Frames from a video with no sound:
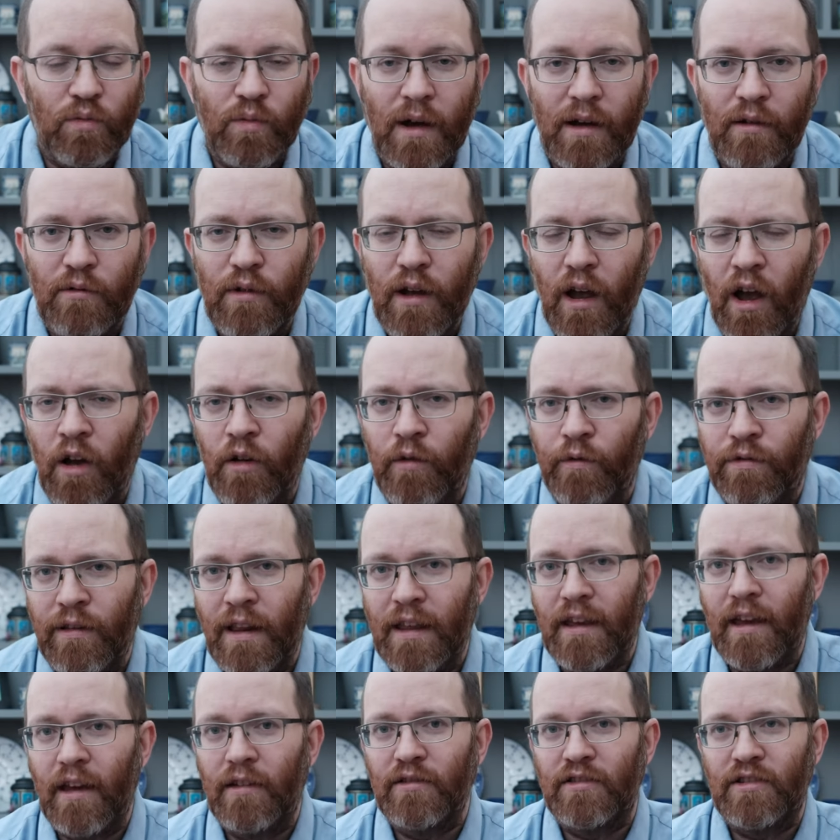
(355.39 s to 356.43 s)
where we're hopefully
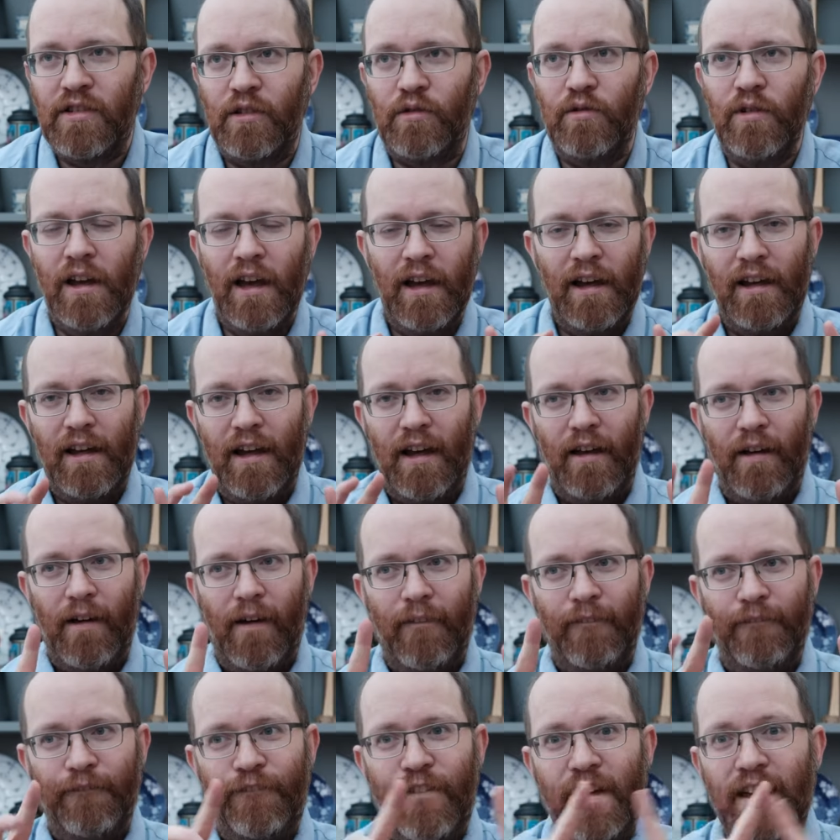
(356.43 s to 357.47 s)
going to,
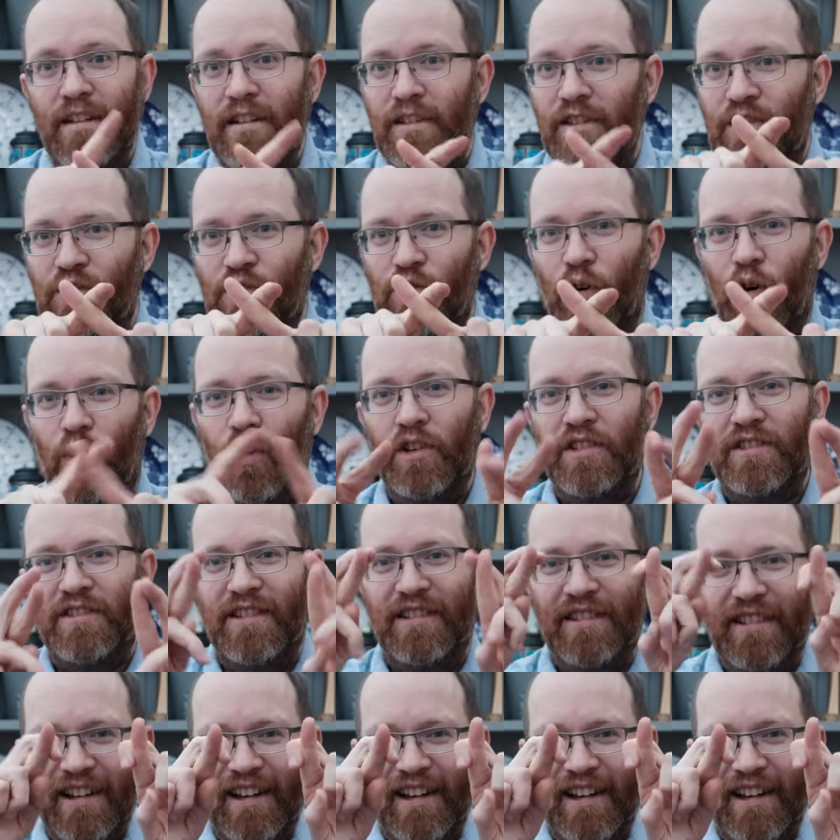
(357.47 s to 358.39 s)
fingers crossed,